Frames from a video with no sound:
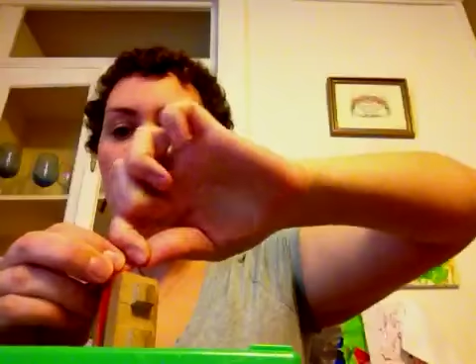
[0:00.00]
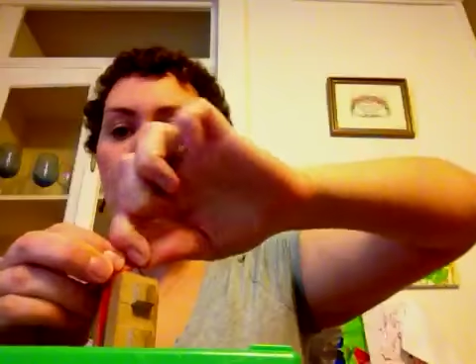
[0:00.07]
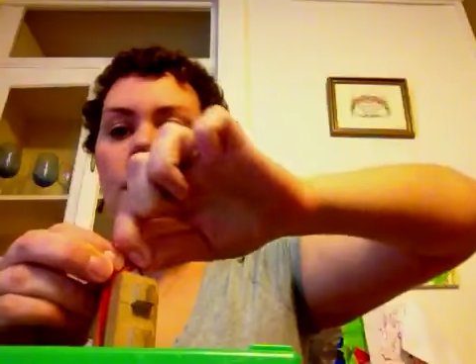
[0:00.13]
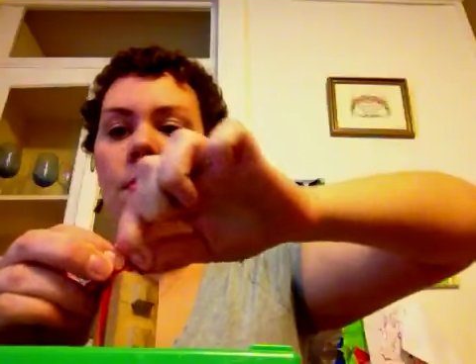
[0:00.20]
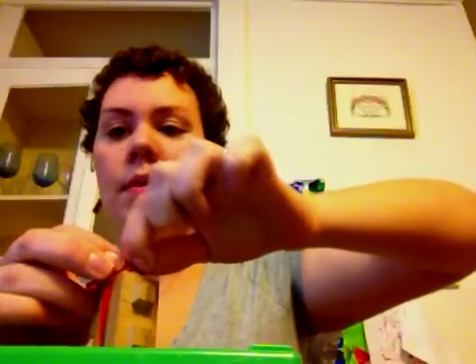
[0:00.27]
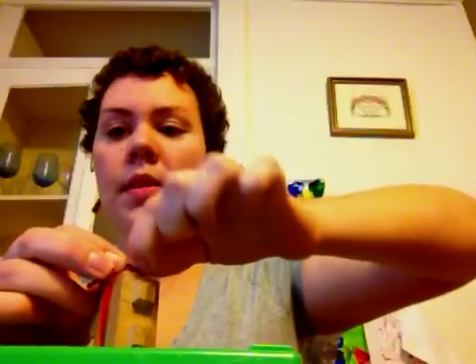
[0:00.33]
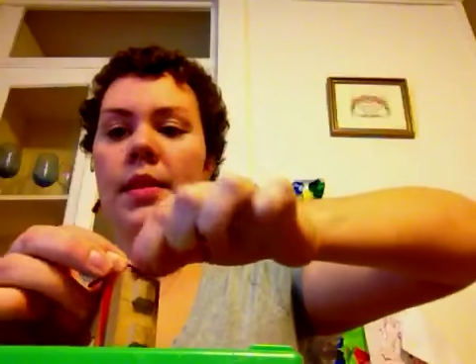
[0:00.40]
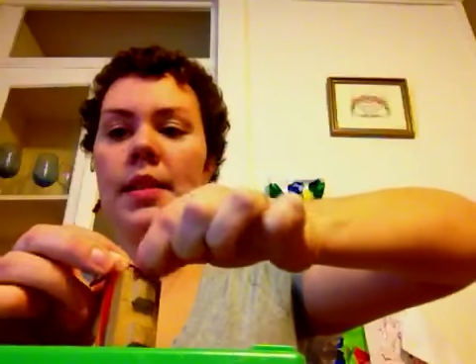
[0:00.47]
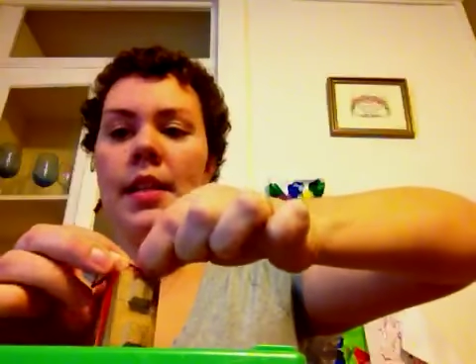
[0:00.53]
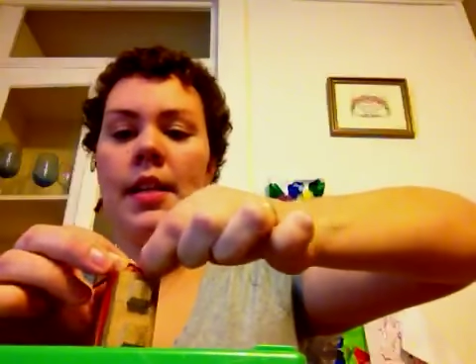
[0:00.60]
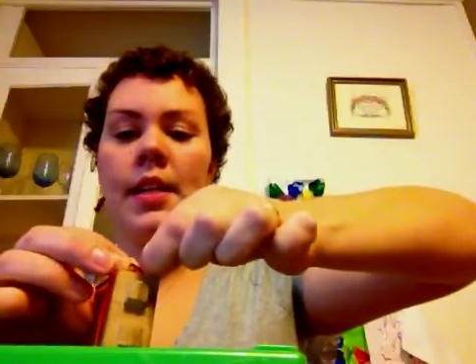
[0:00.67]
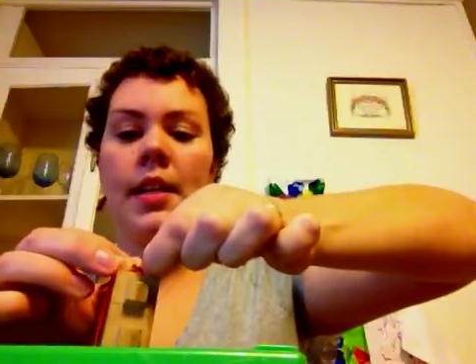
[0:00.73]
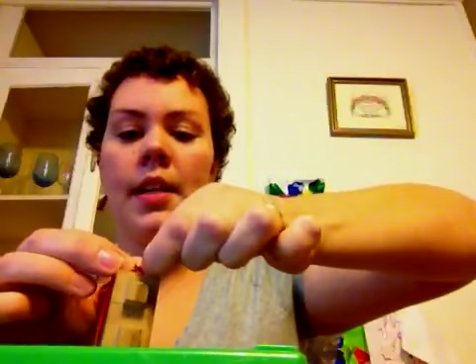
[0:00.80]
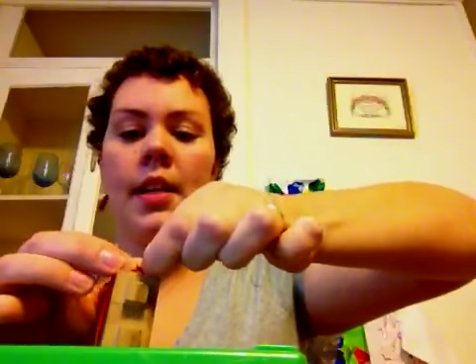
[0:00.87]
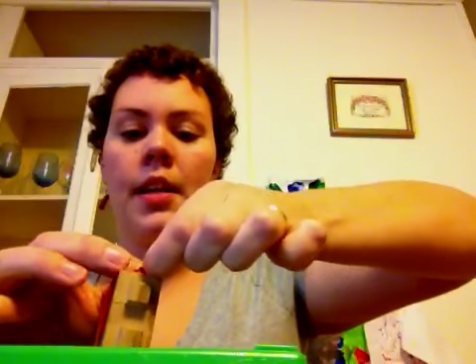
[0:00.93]
twist
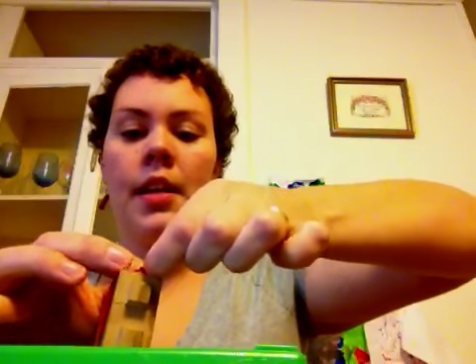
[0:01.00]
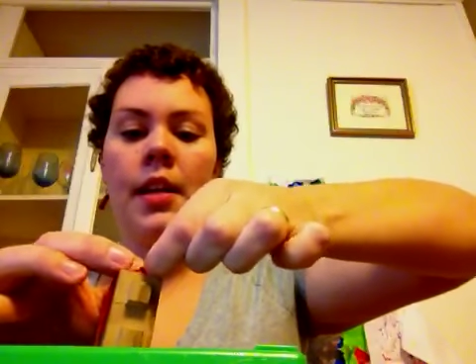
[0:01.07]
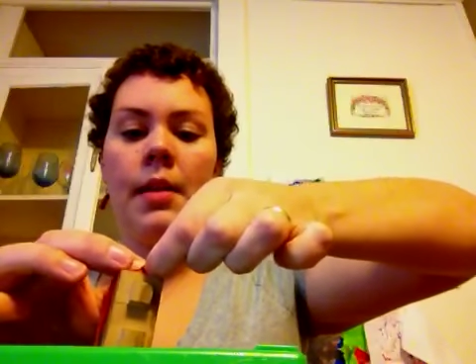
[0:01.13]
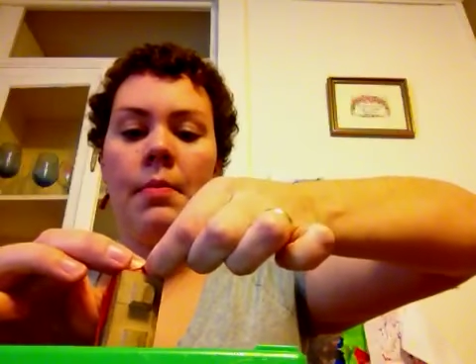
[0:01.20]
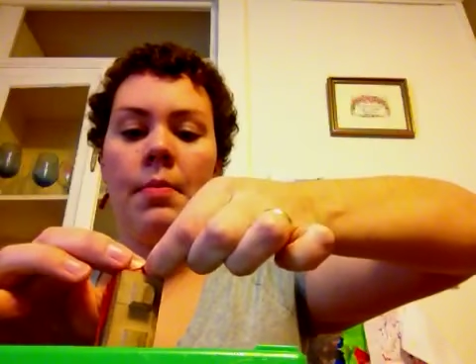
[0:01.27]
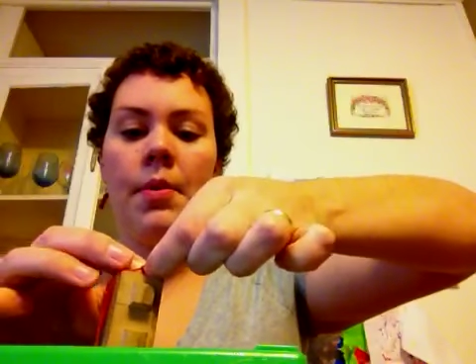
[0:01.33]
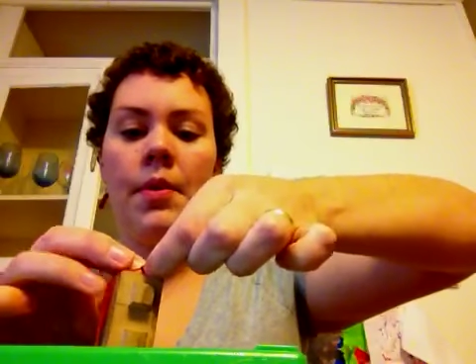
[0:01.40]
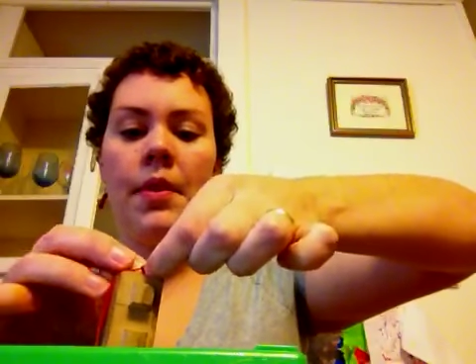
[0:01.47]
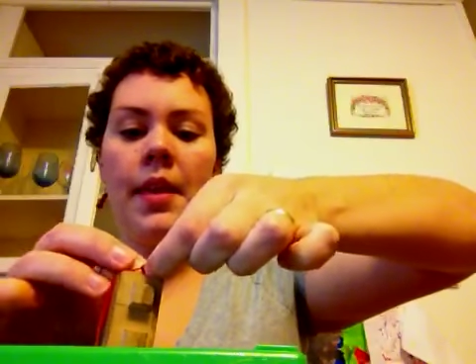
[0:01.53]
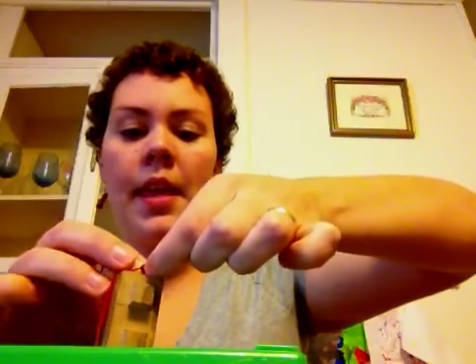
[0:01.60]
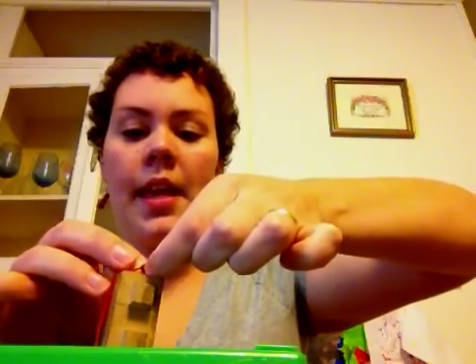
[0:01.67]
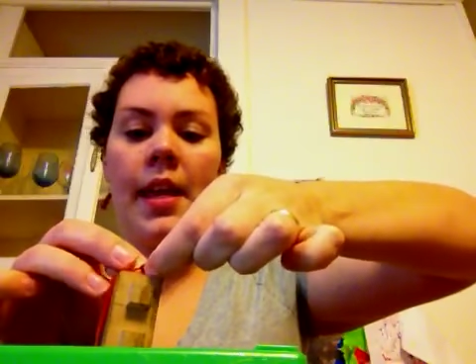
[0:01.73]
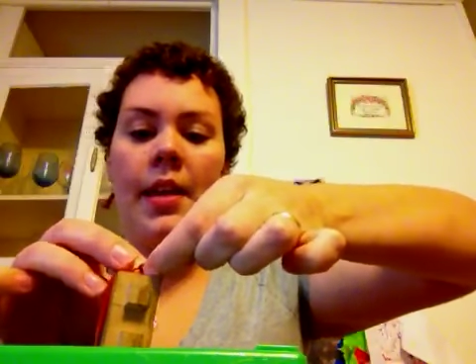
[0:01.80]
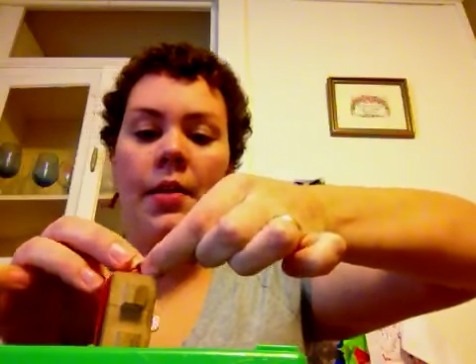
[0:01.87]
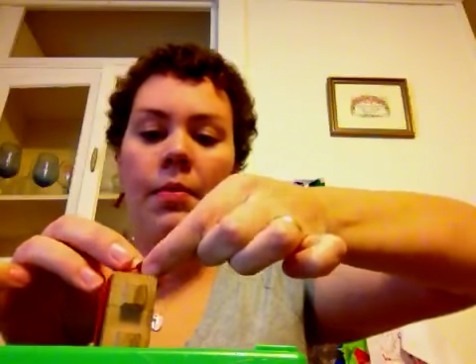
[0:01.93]
it, and put the
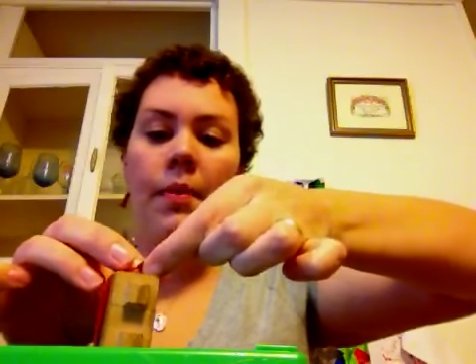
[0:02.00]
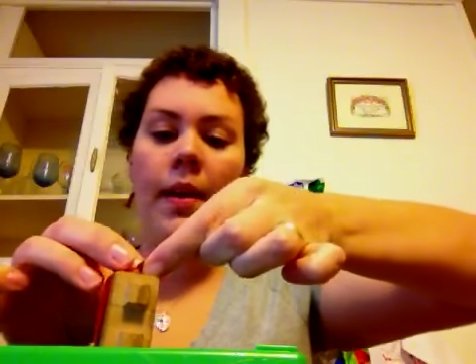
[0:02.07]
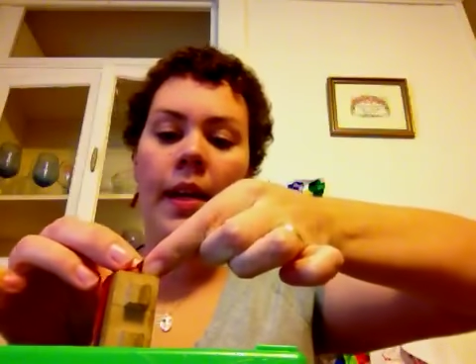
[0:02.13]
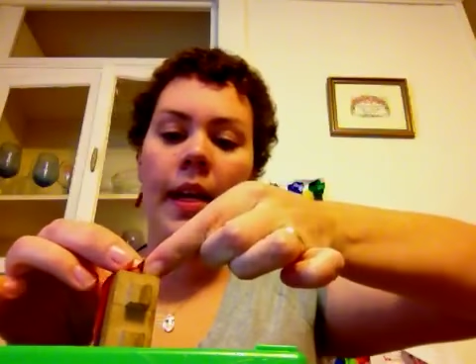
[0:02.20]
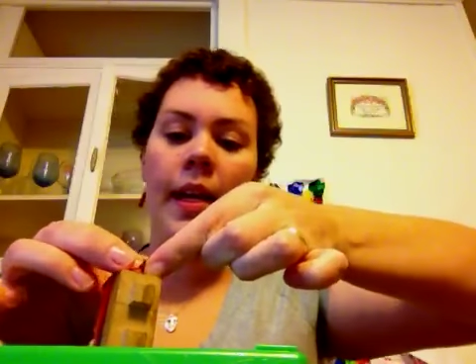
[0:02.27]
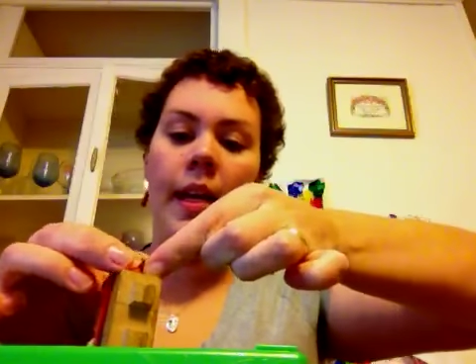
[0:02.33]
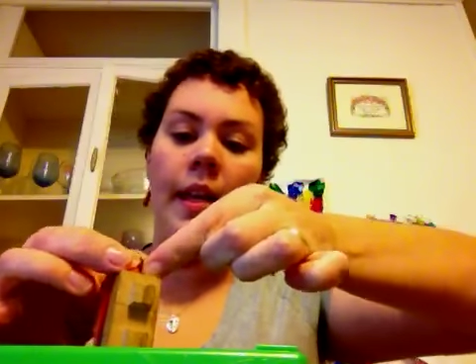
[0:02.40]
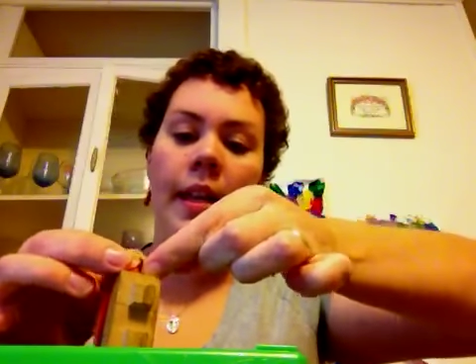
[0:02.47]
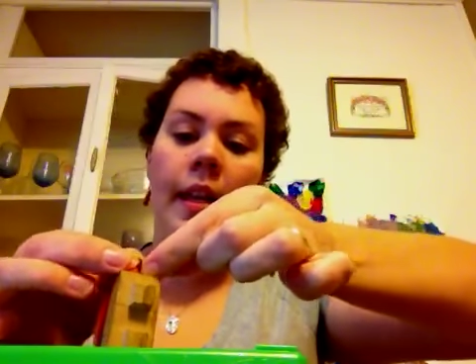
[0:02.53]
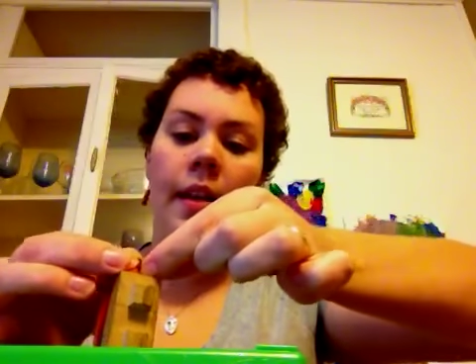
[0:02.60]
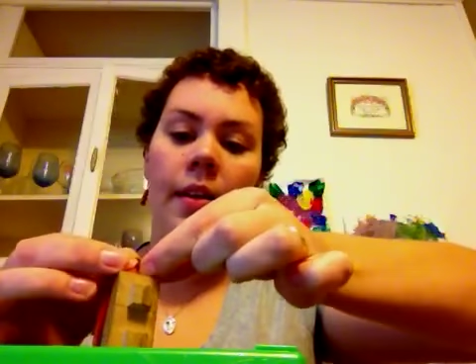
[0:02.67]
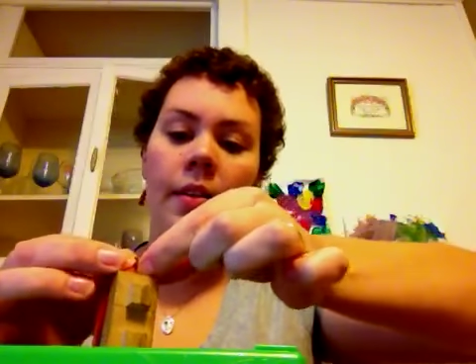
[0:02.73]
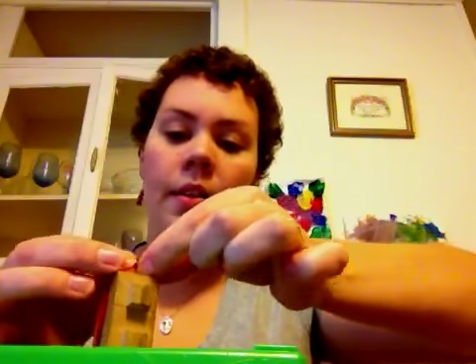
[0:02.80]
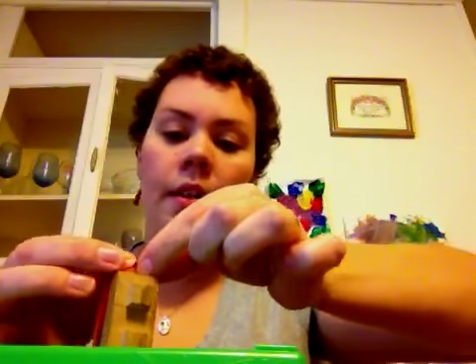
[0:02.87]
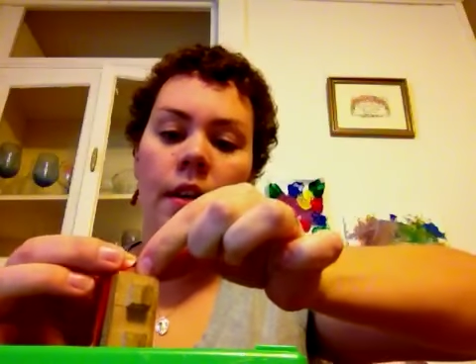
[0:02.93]
end right in
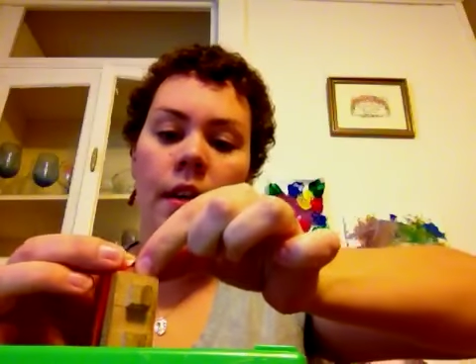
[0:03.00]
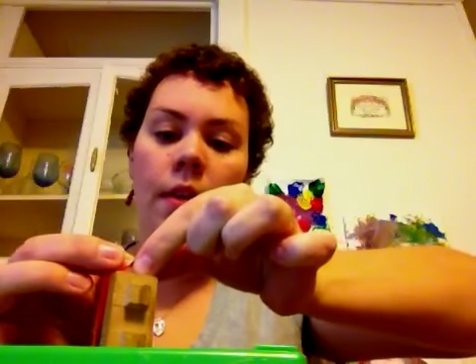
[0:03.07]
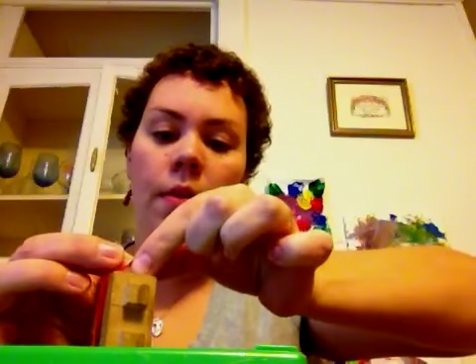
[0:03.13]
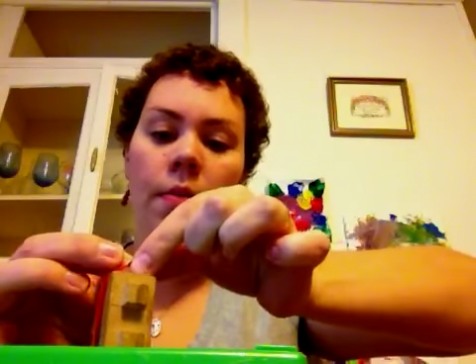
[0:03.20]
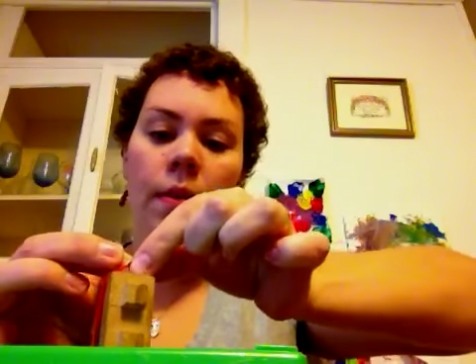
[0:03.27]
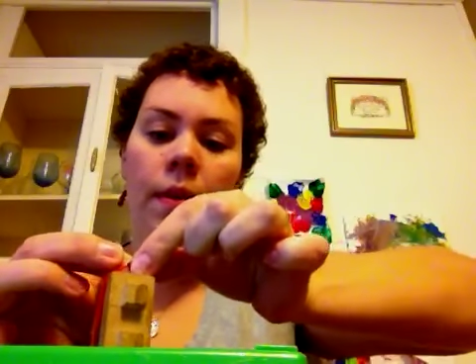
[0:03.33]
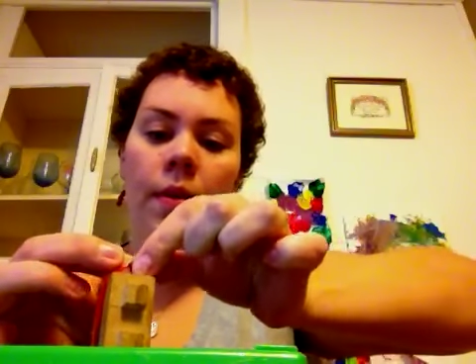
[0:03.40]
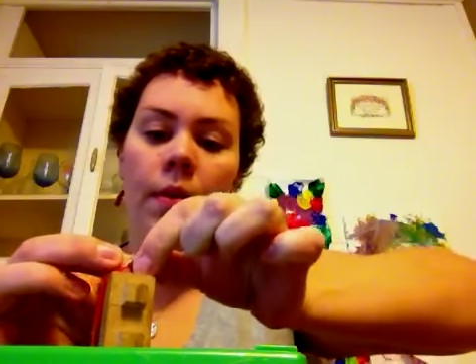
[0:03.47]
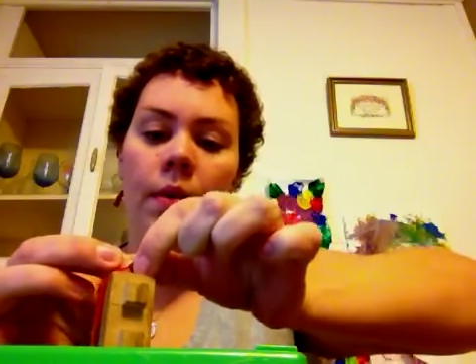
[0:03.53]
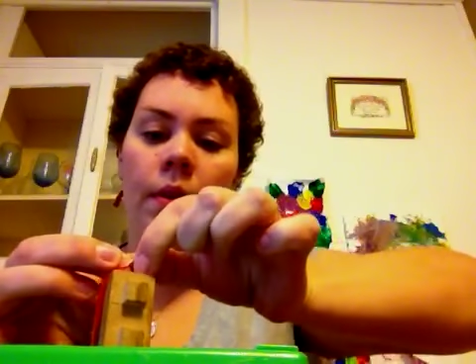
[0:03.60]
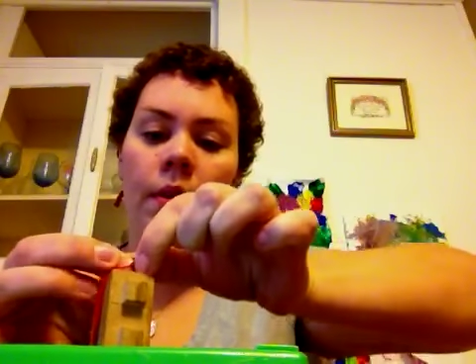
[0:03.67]
there, tuck it through.